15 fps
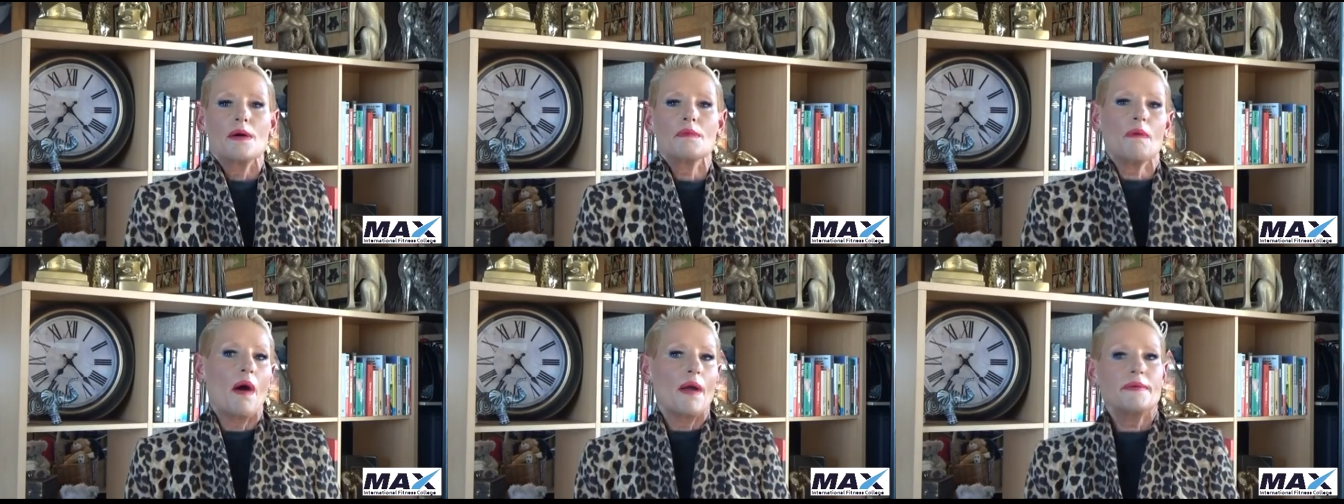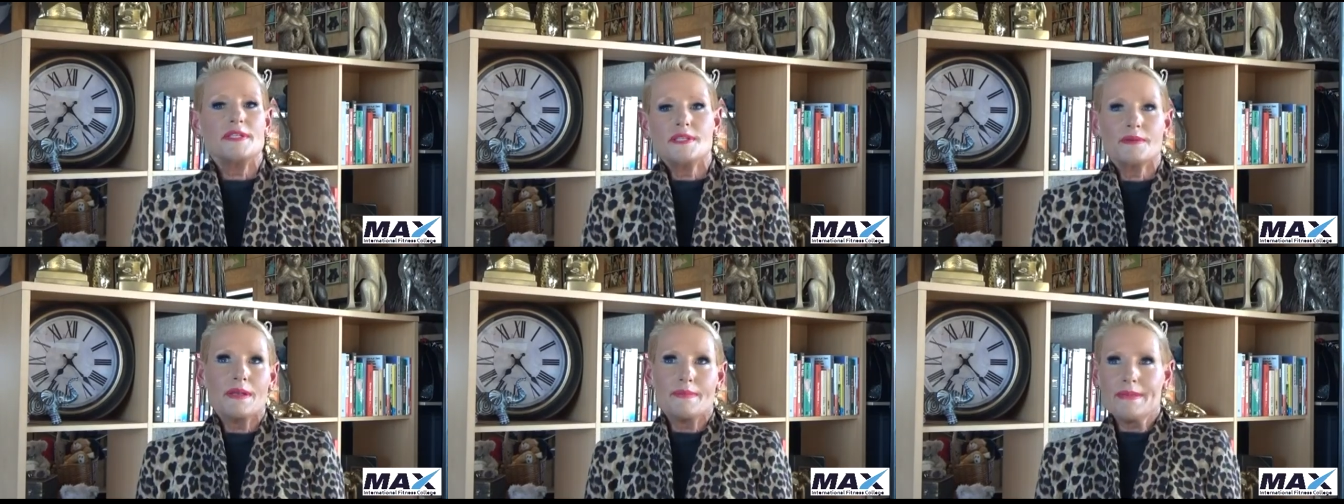Why
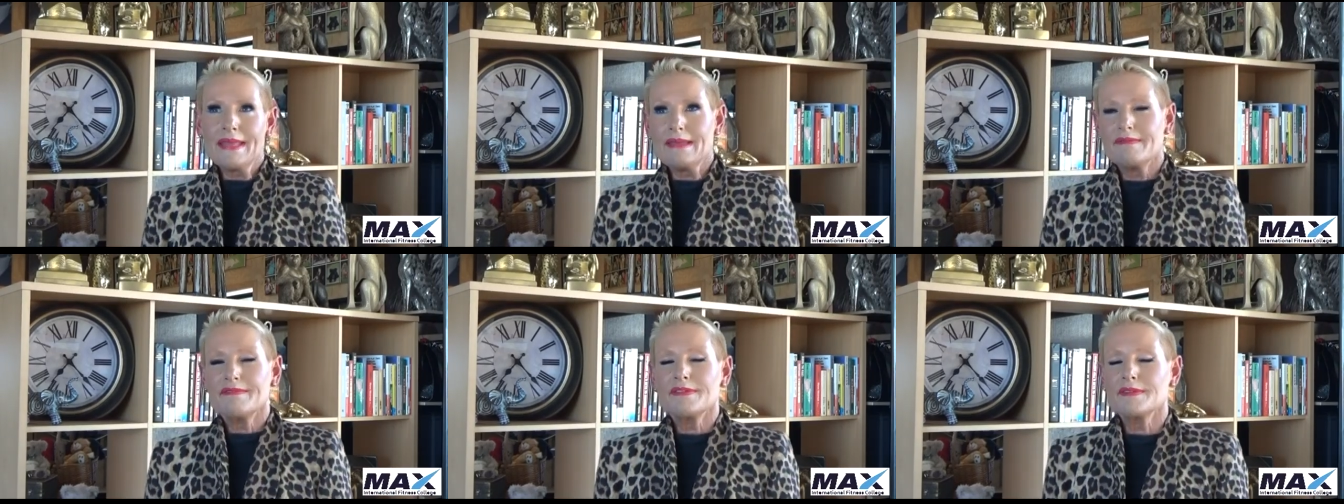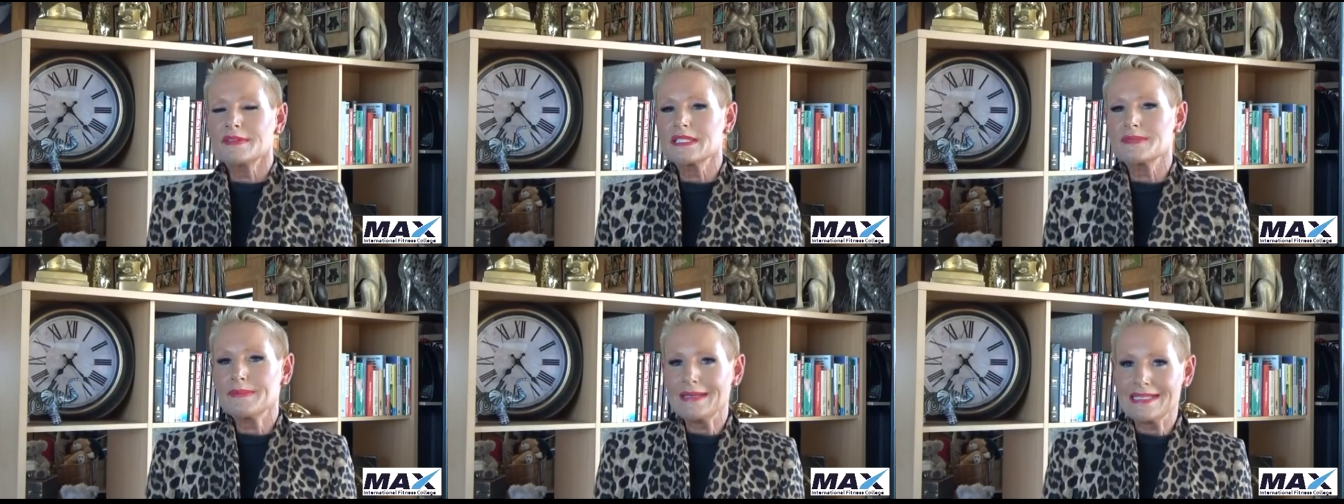would you want to be
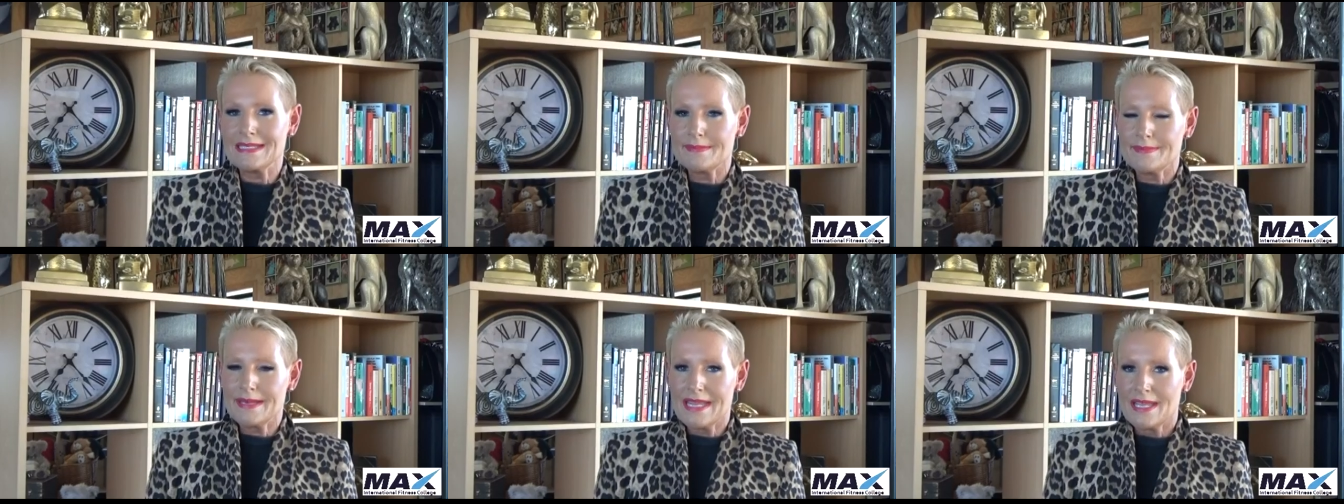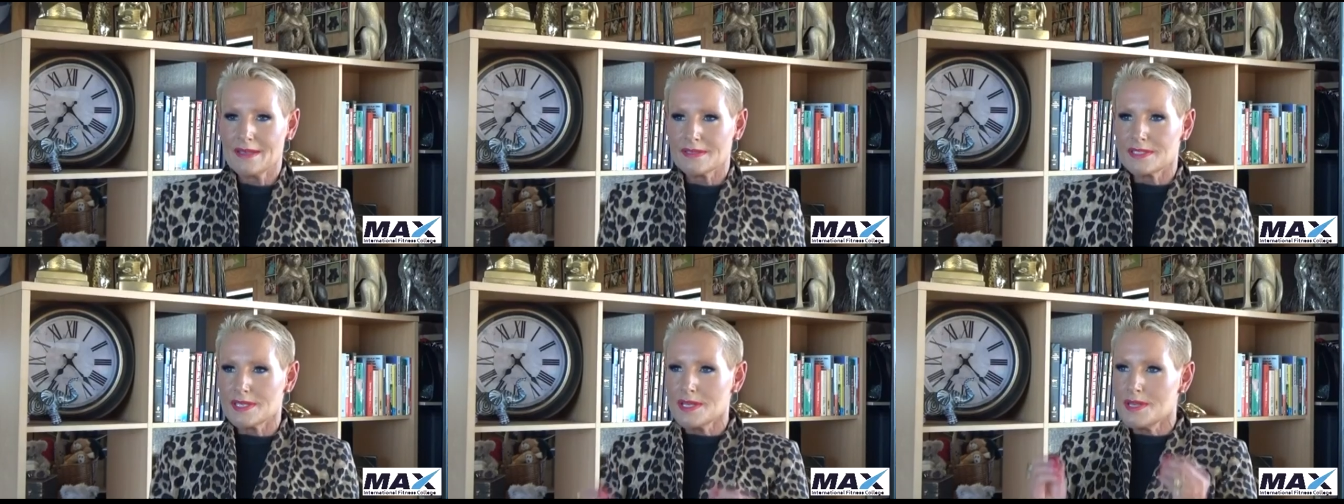influenced by somebody
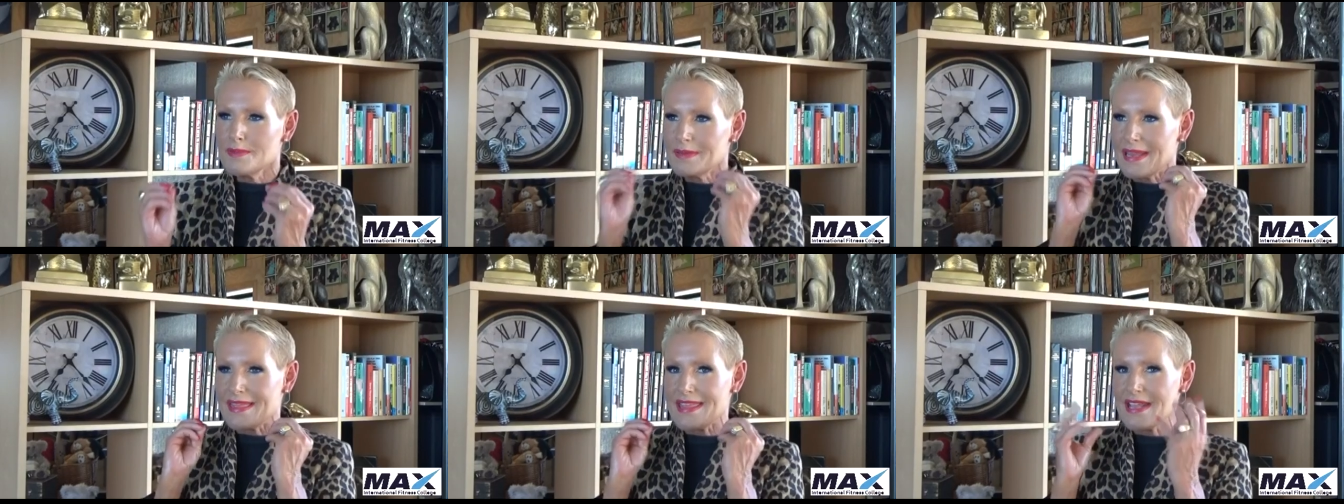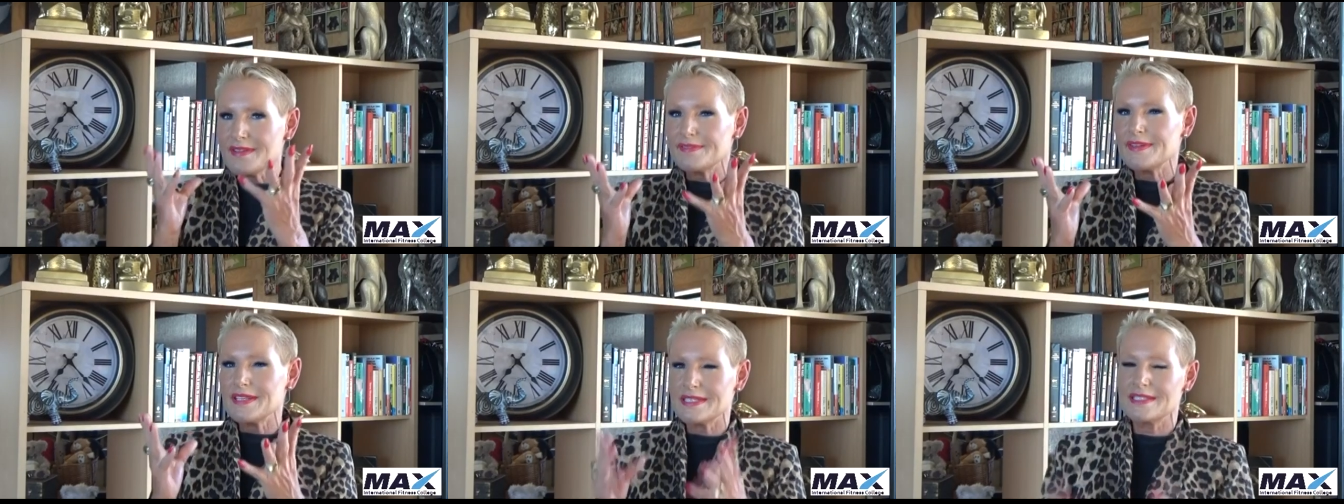else? Don't you want to
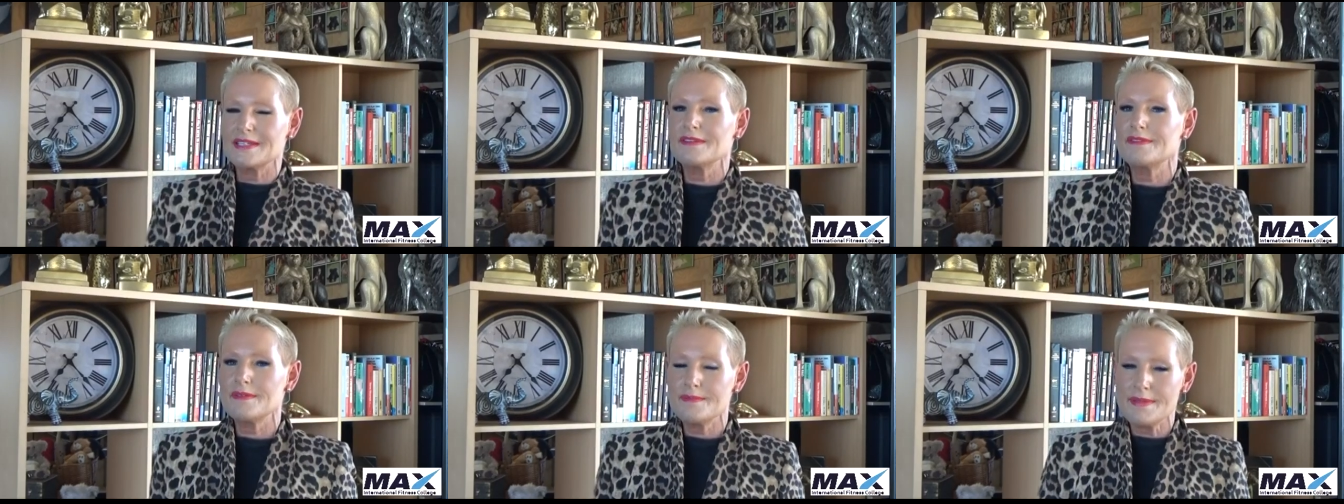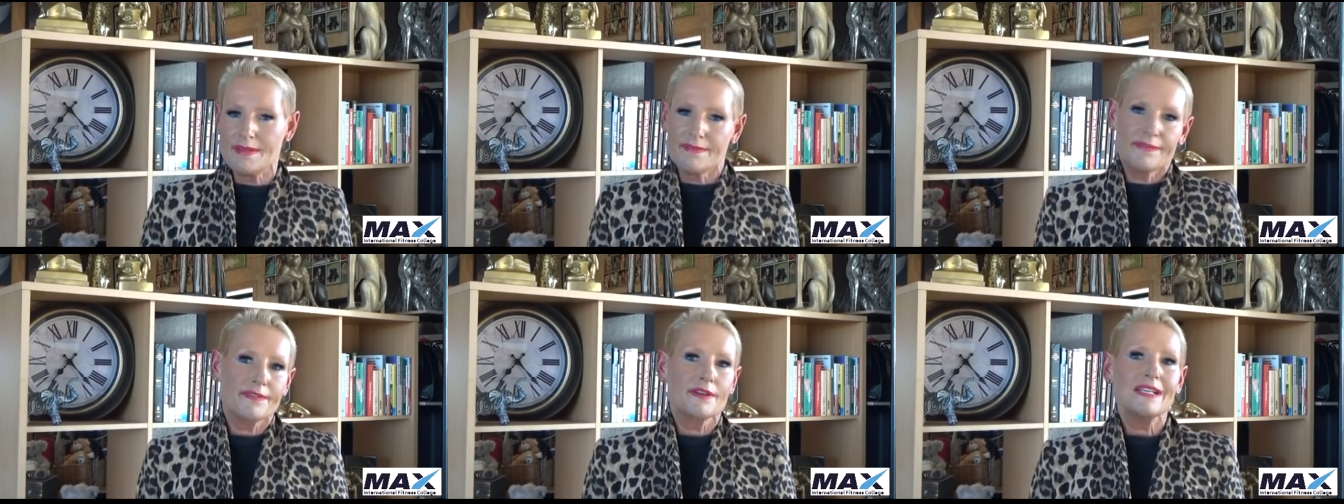think for yourself and
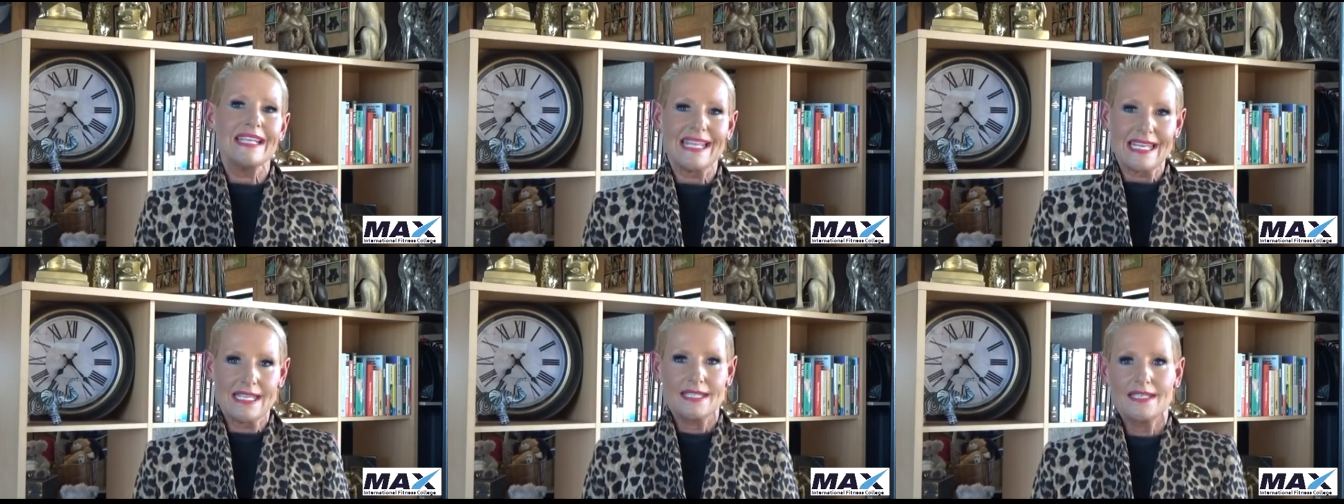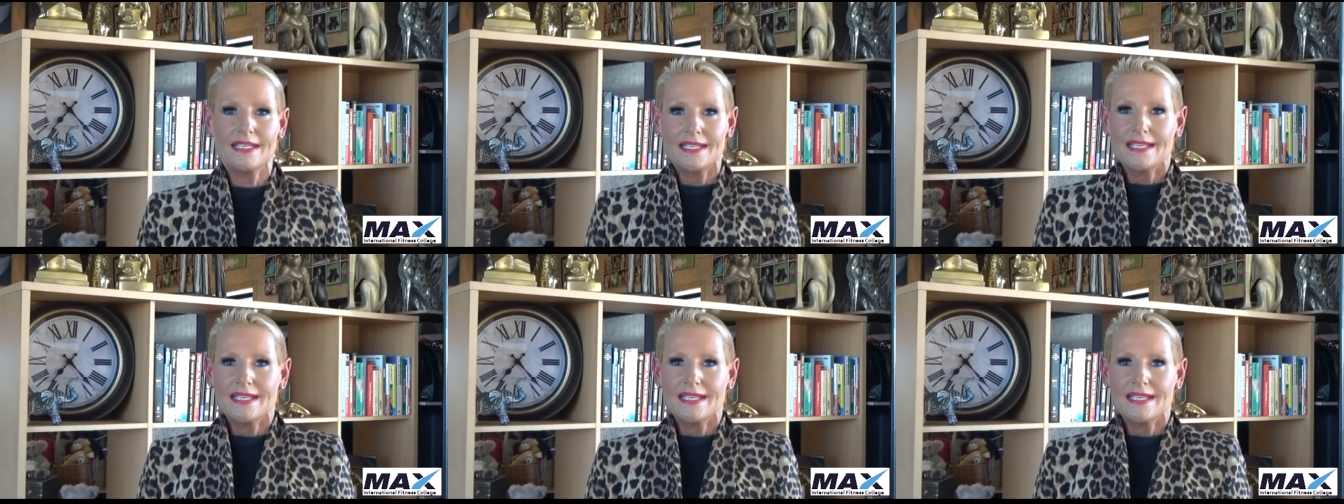be free?